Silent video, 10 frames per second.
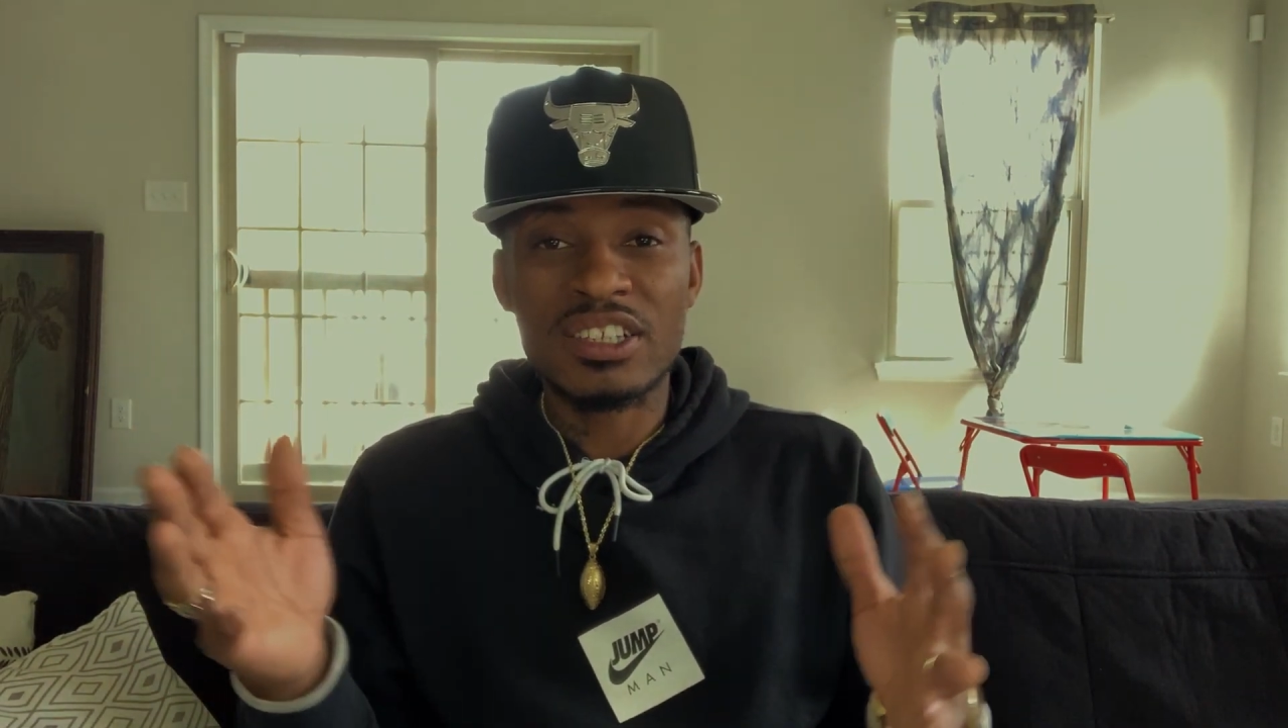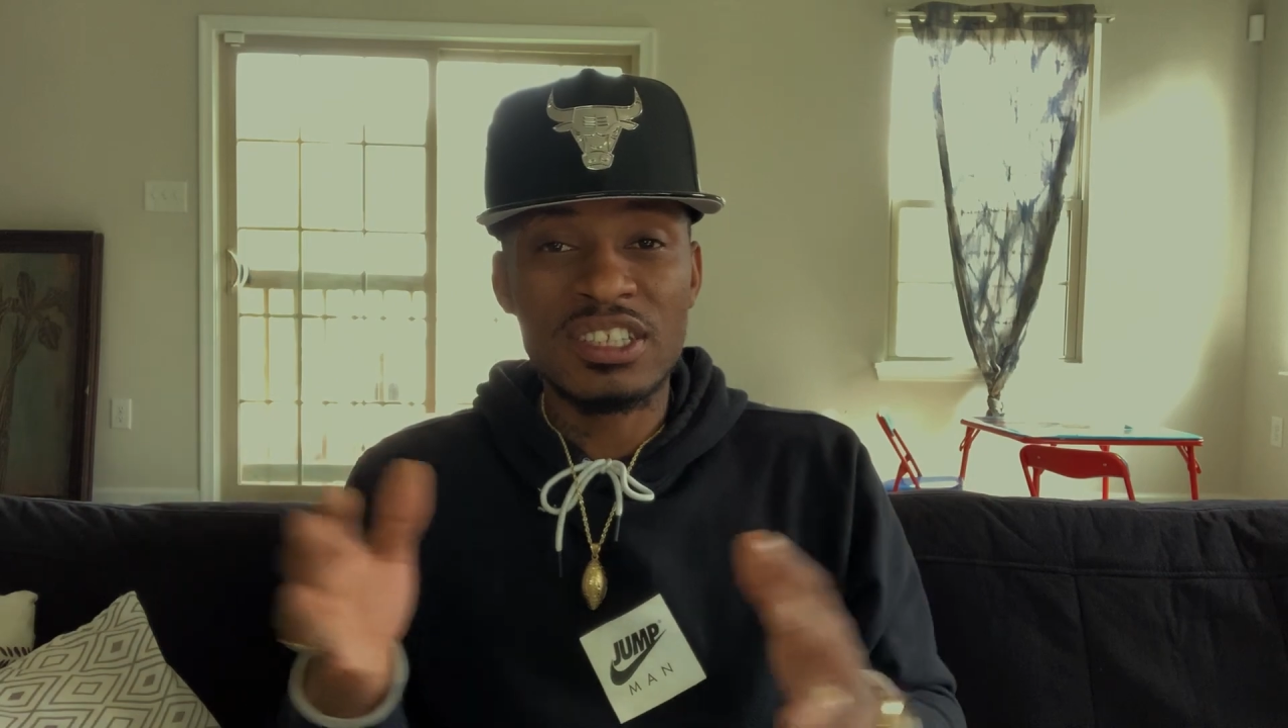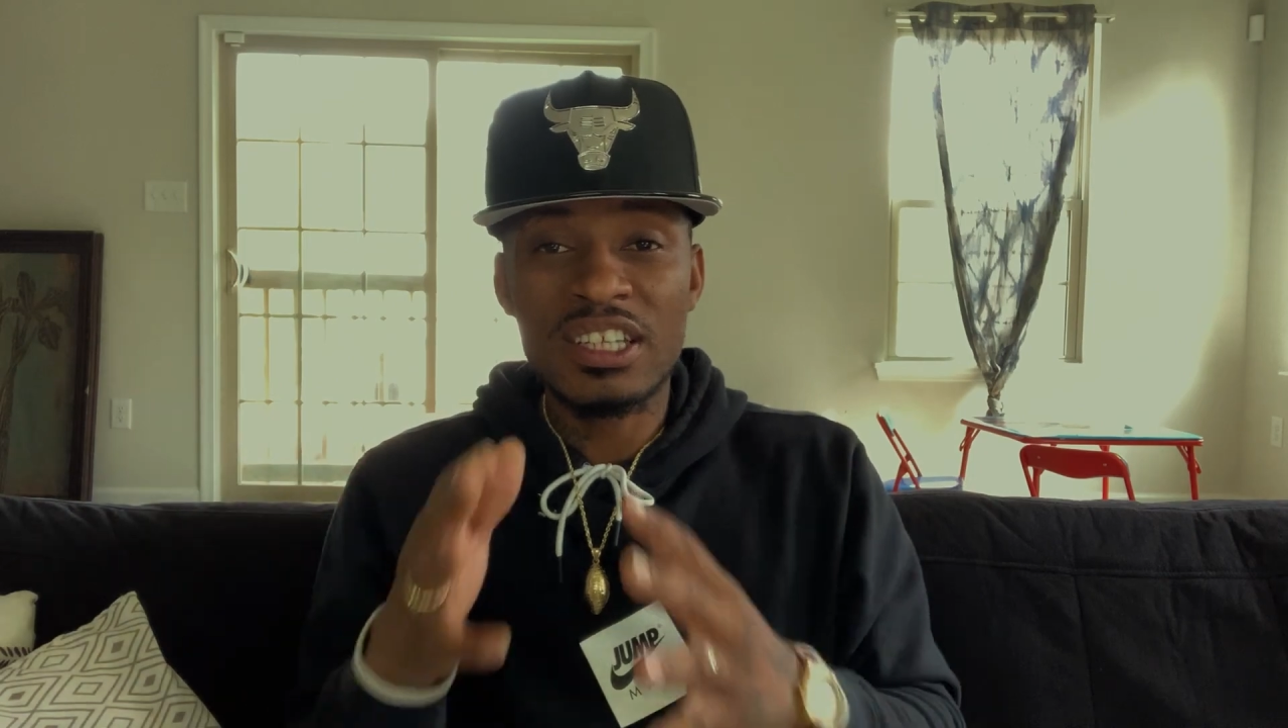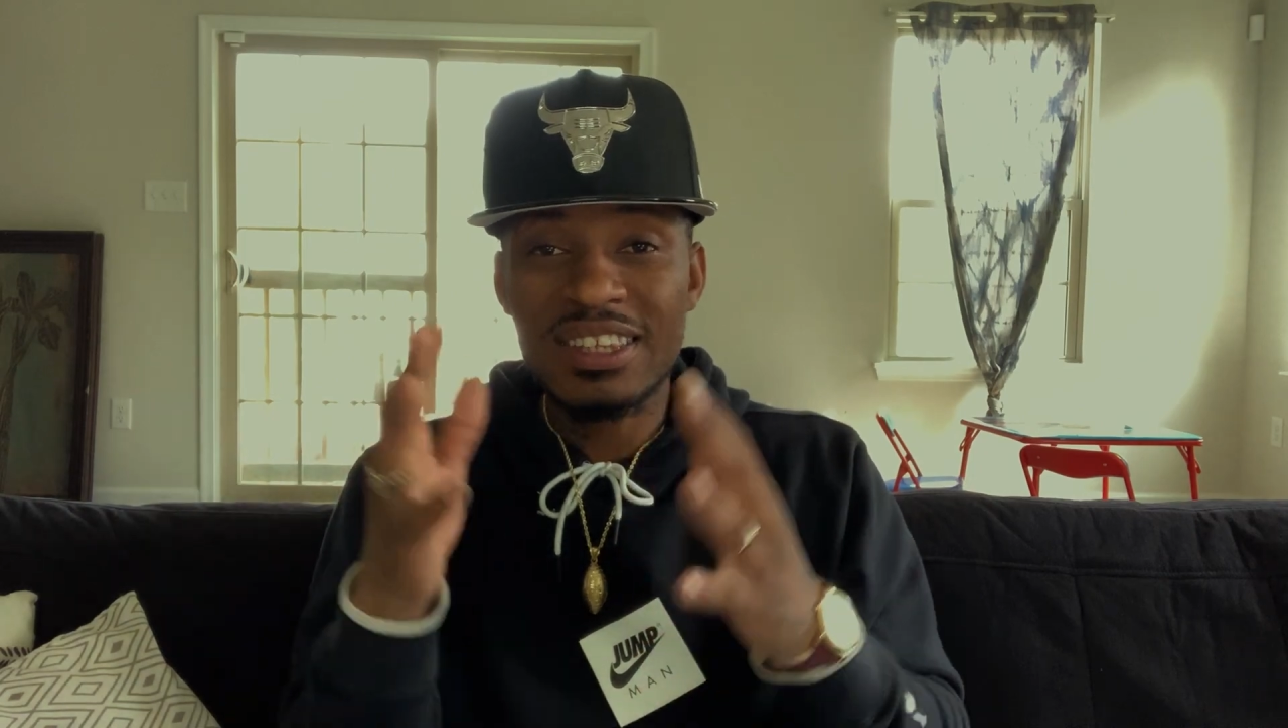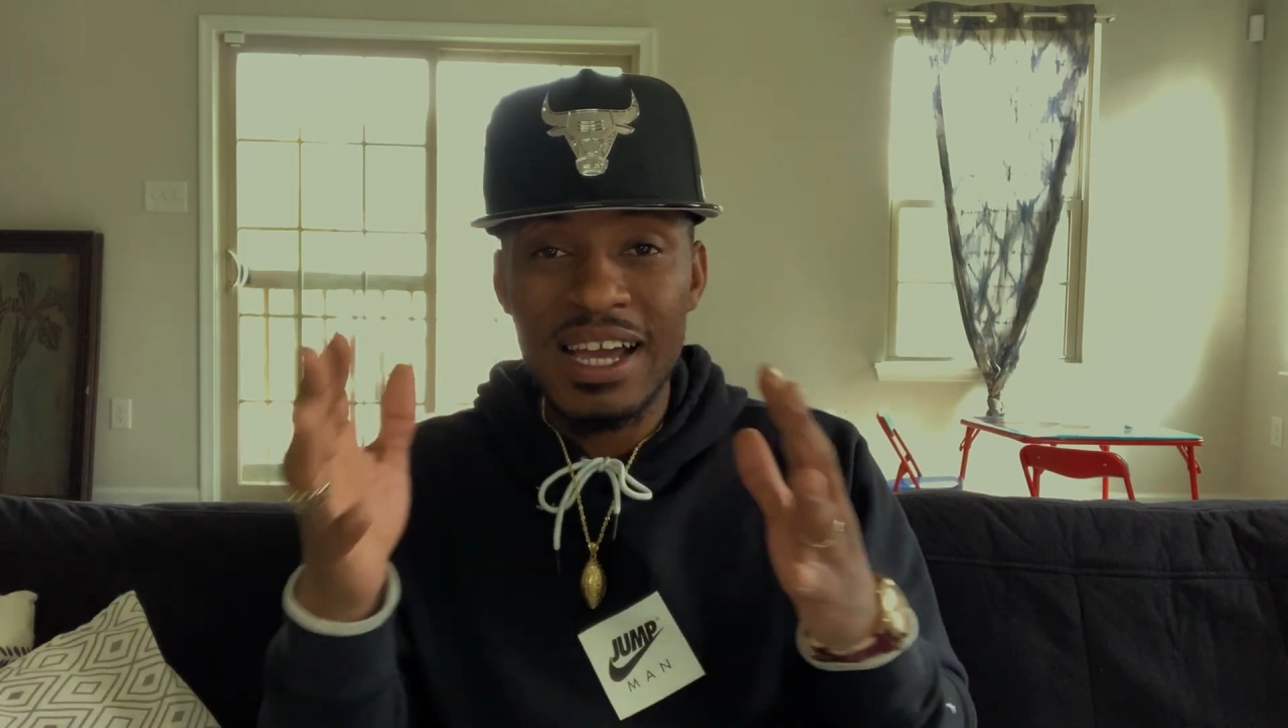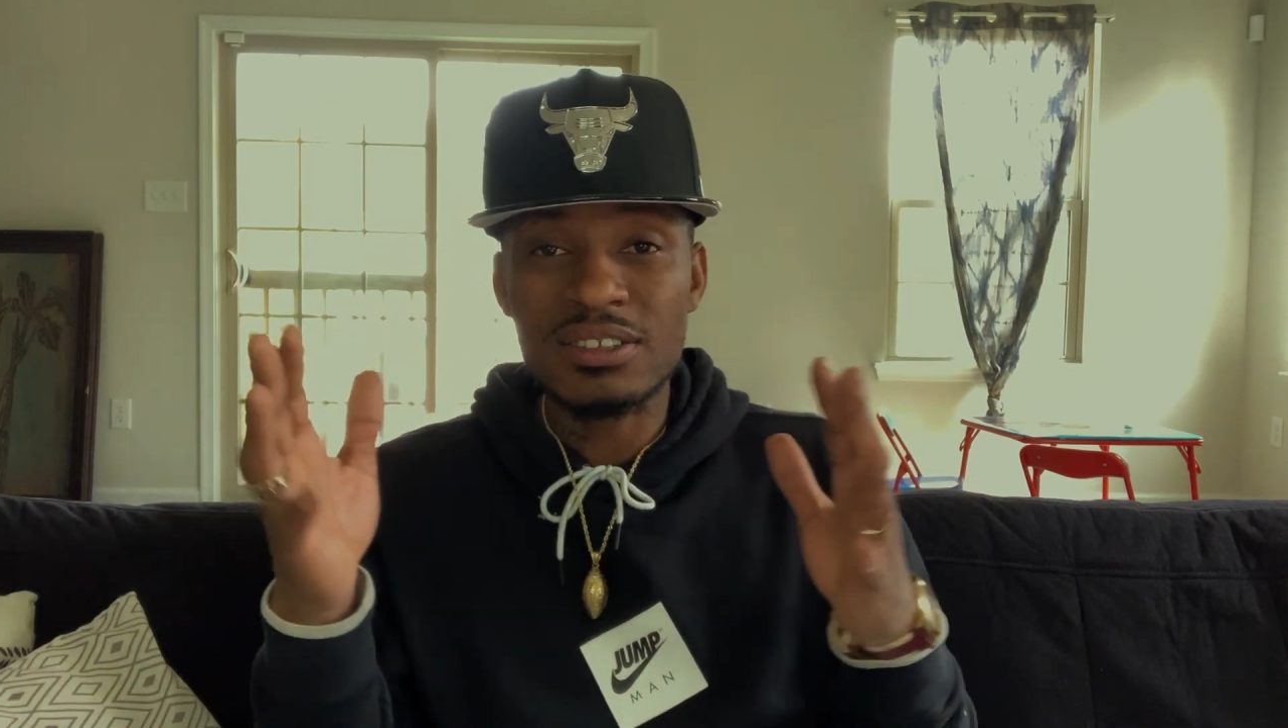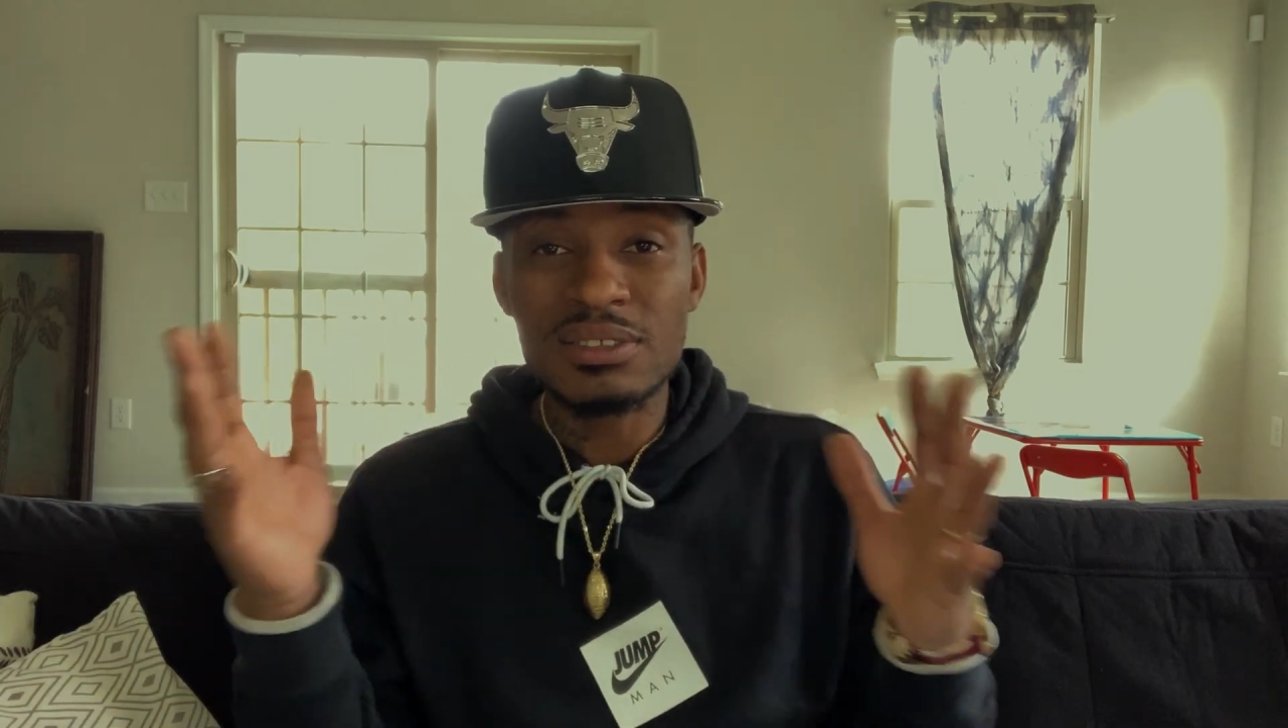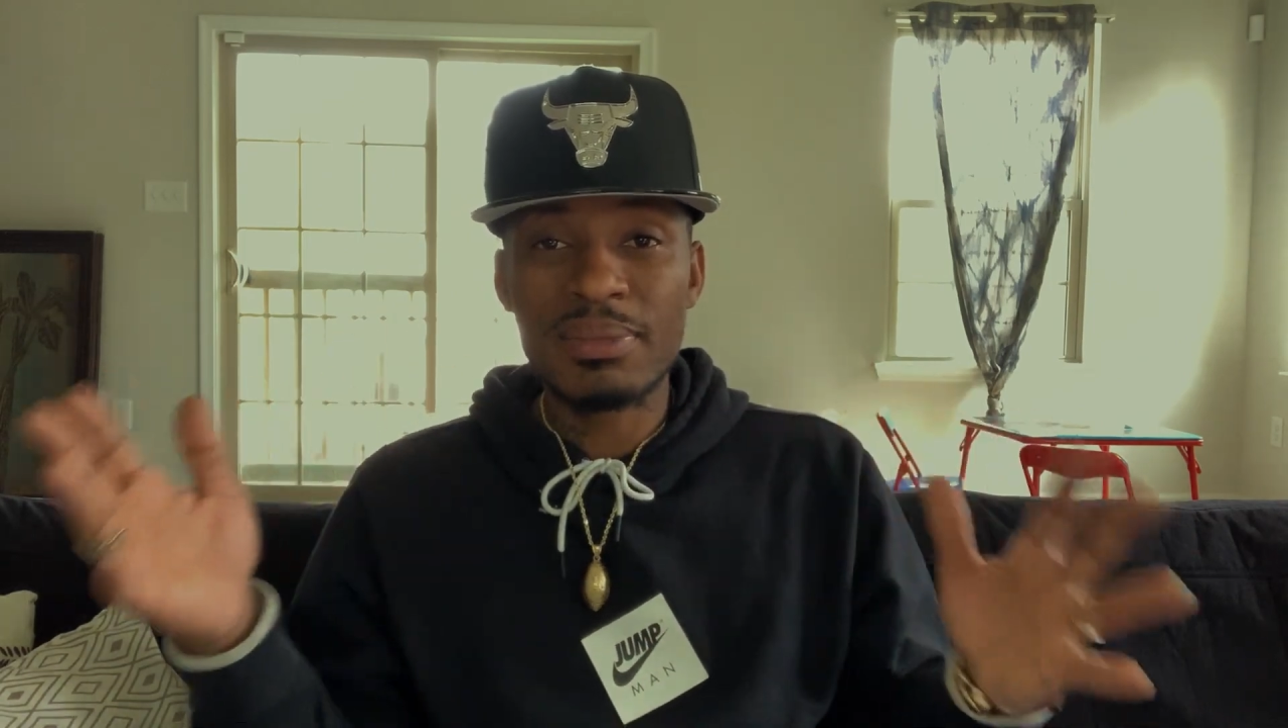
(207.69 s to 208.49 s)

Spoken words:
10,000